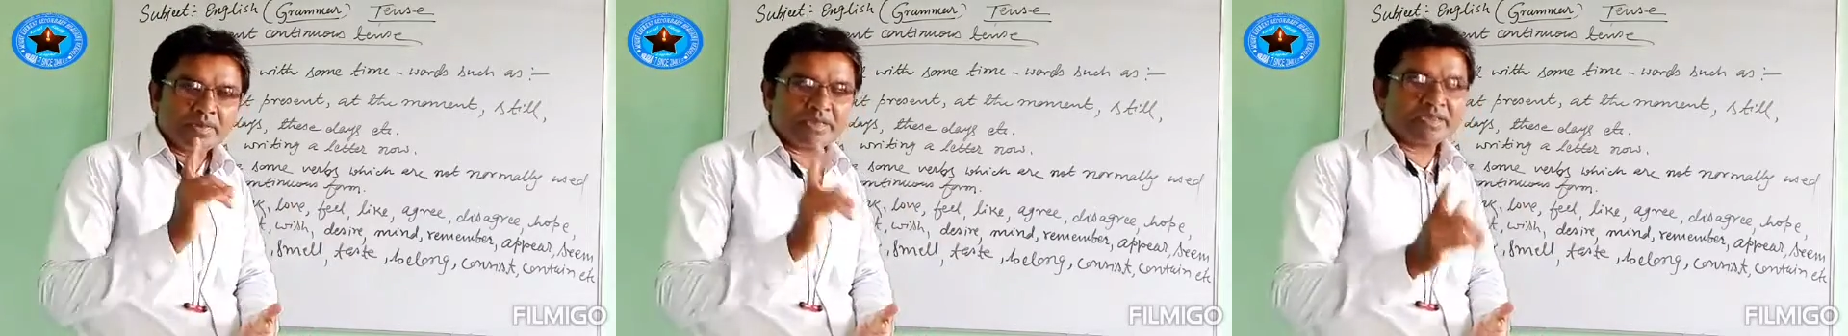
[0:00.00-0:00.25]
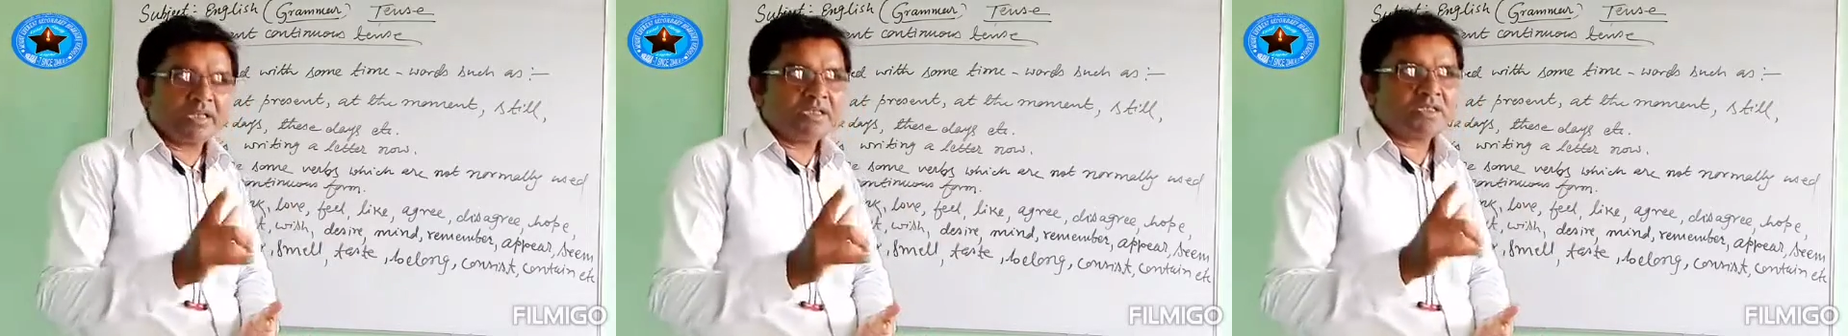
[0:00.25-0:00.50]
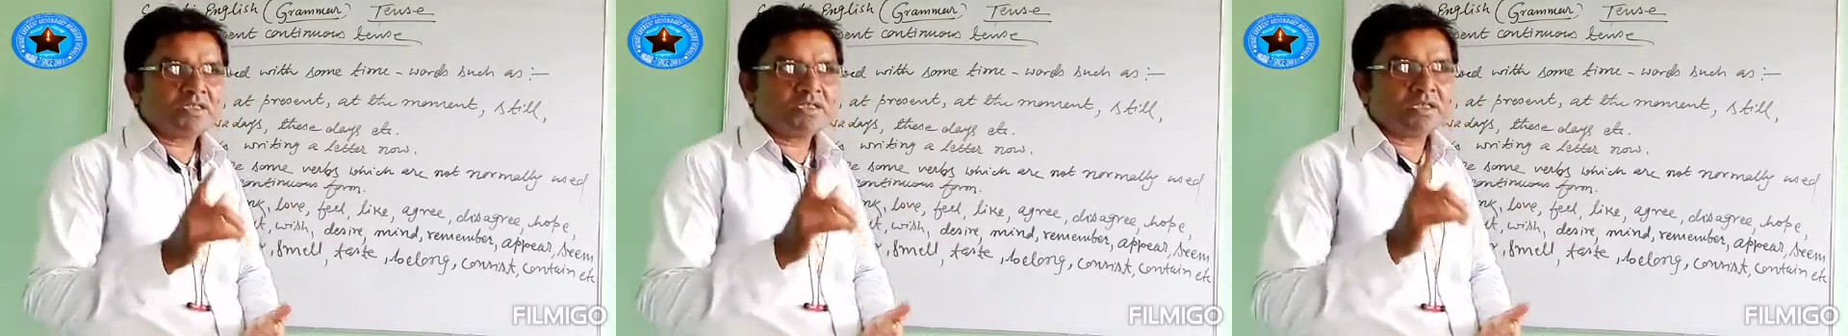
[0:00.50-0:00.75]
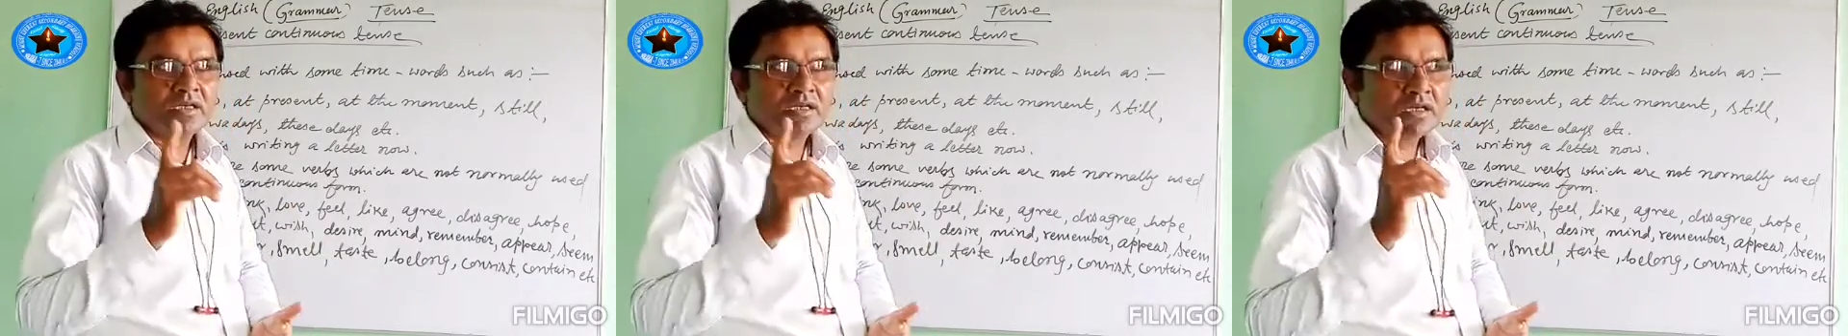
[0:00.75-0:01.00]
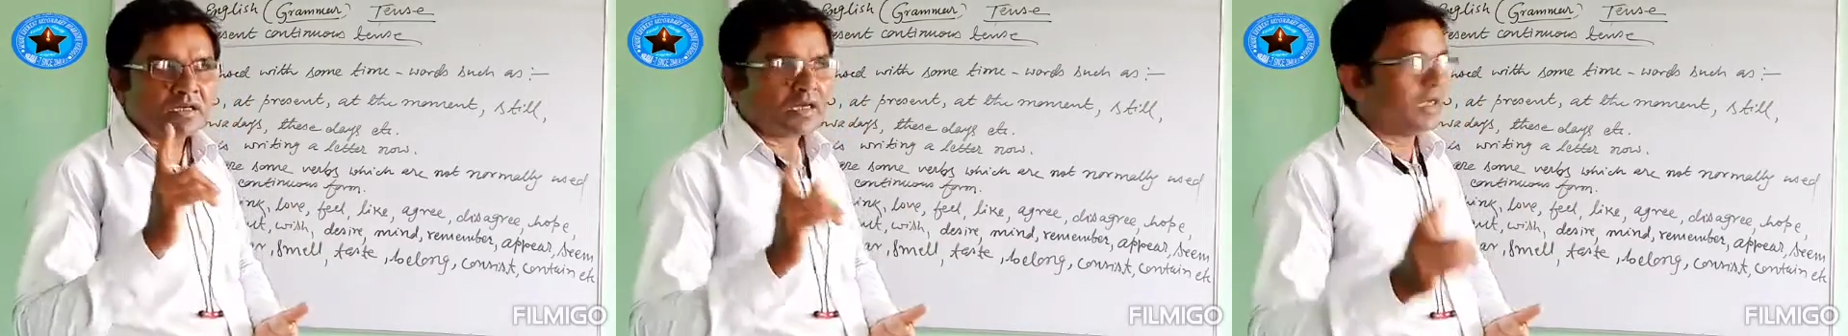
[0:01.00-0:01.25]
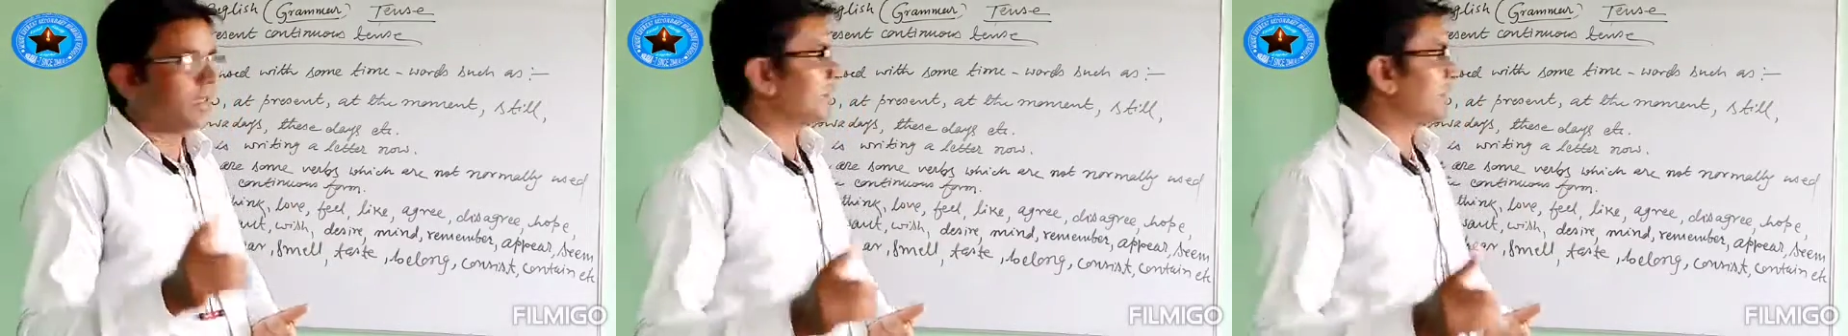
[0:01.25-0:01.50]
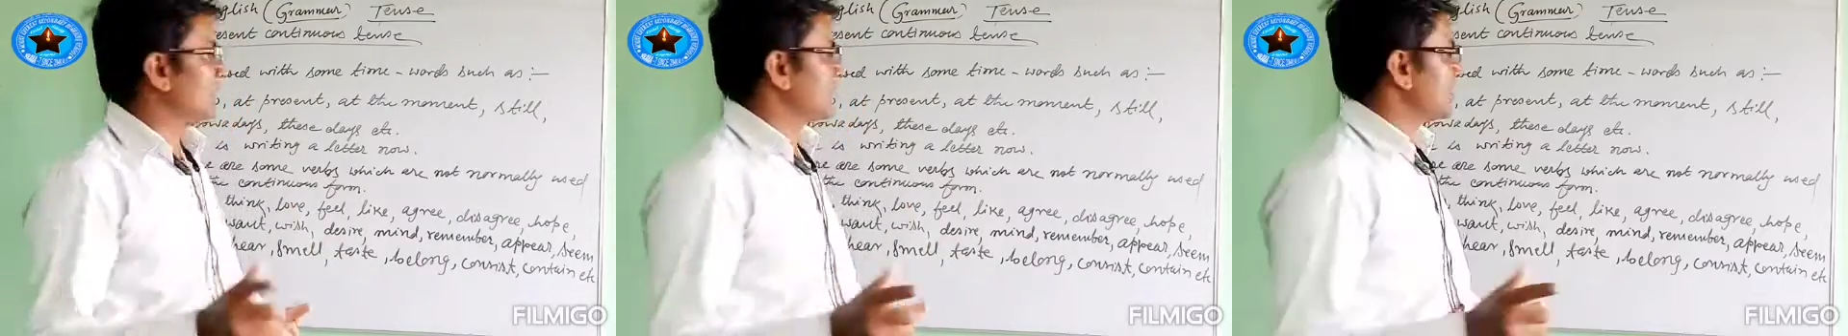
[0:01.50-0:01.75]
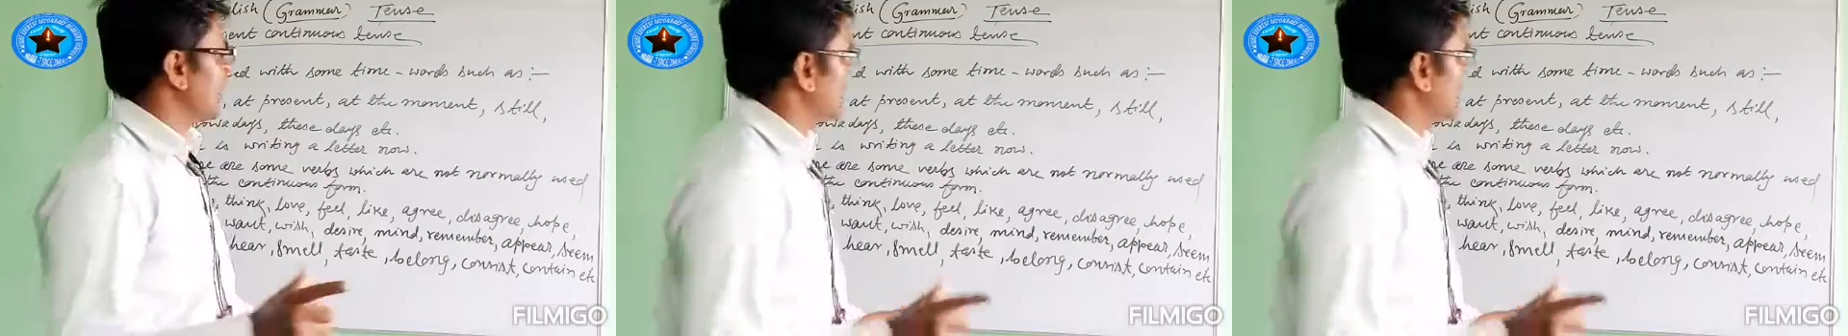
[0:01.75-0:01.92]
present continuous